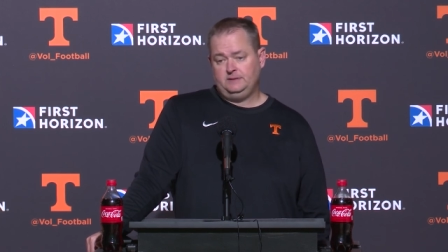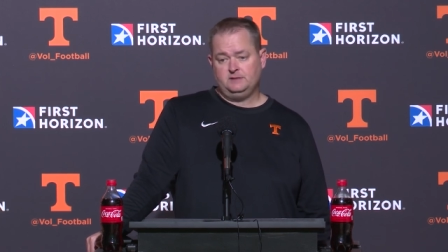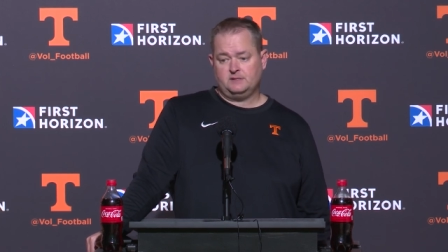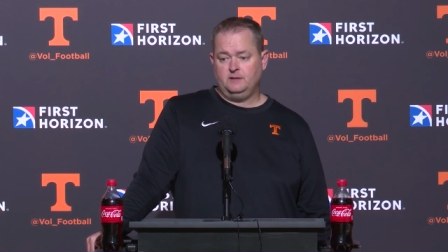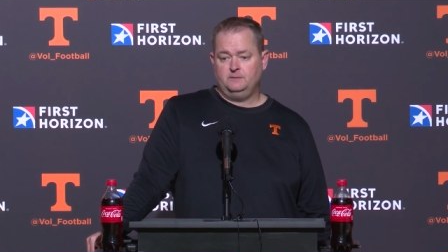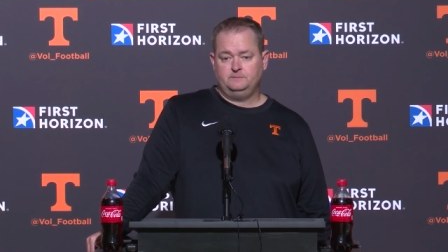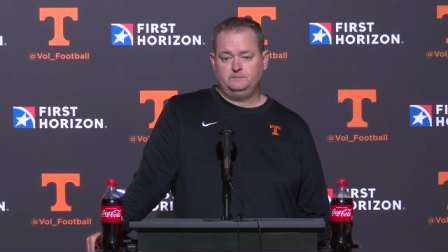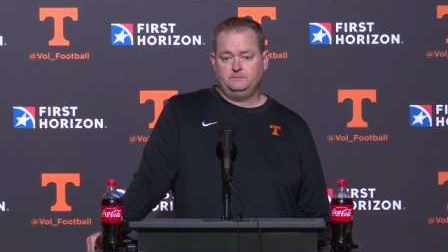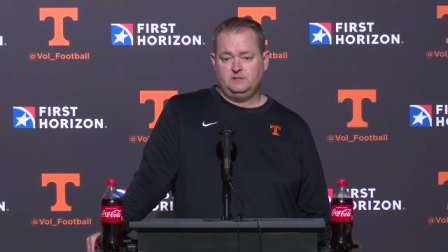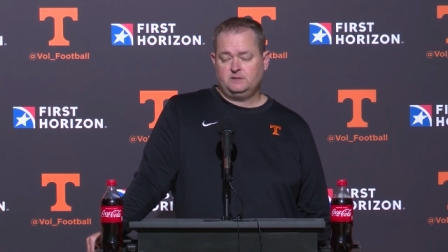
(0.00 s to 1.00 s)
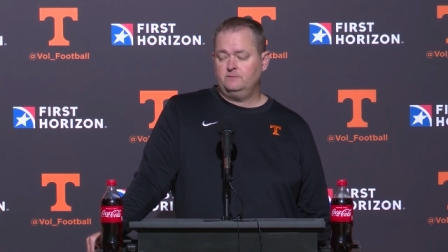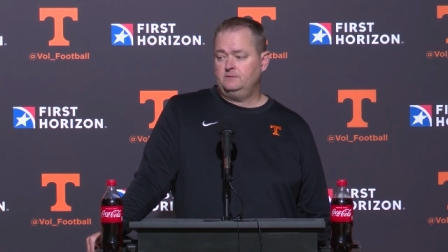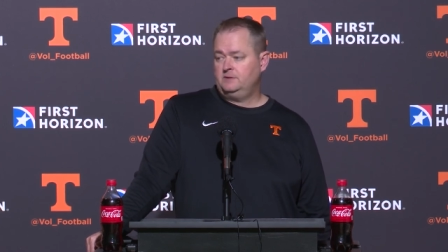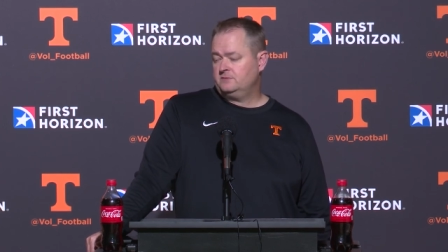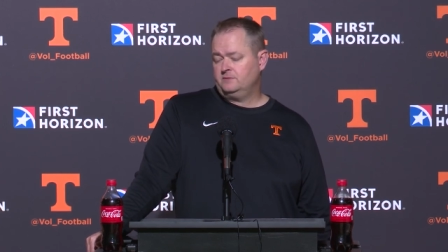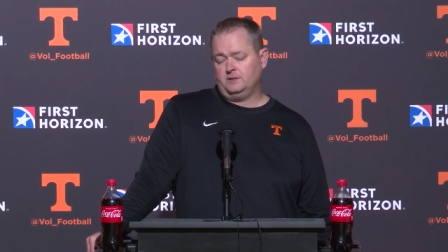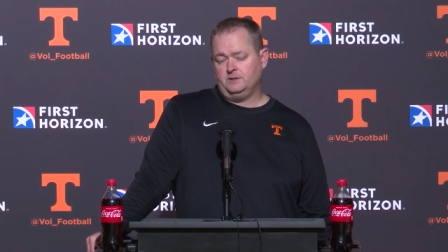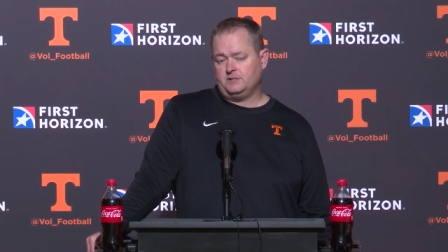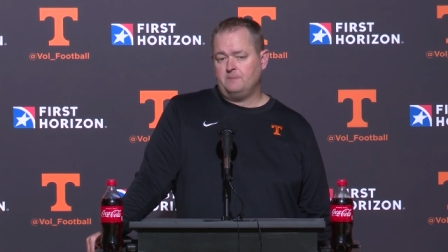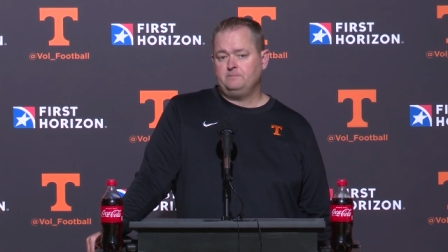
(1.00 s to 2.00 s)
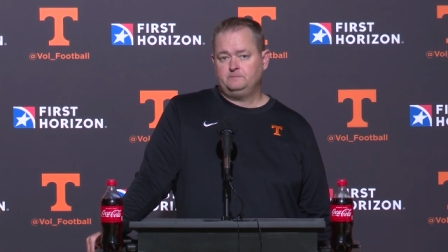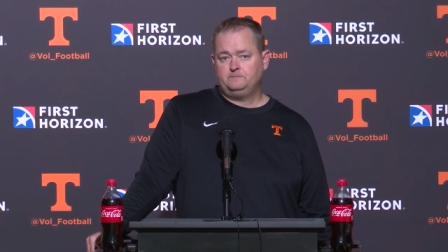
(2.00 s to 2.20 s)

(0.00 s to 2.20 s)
He does a really good job.